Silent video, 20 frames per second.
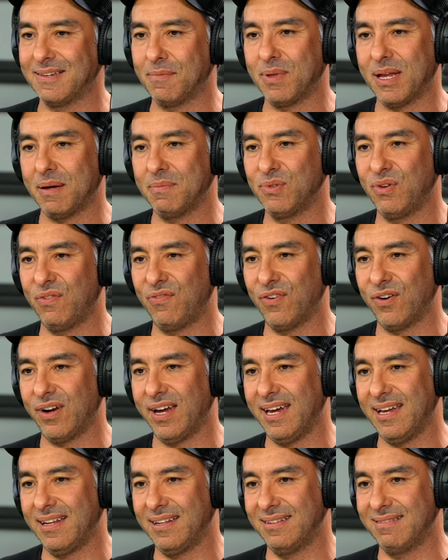sometimes you
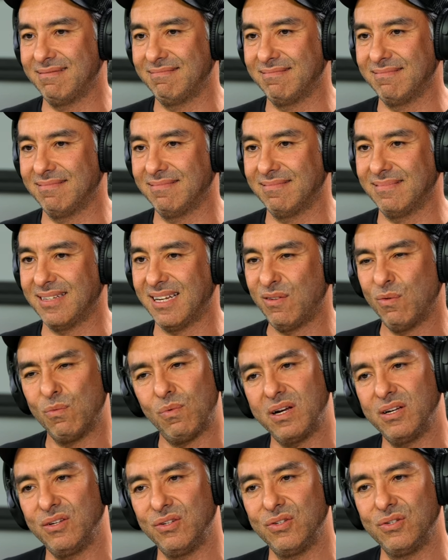forget that
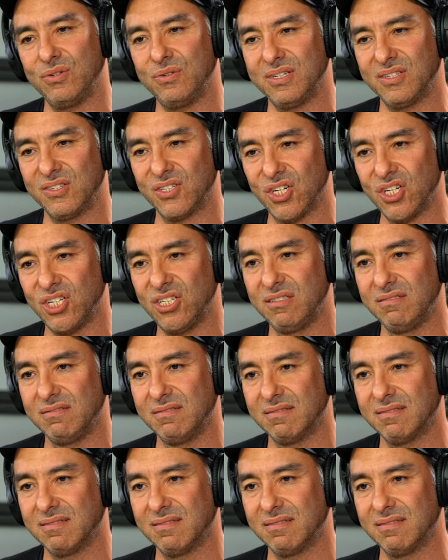what you do is good.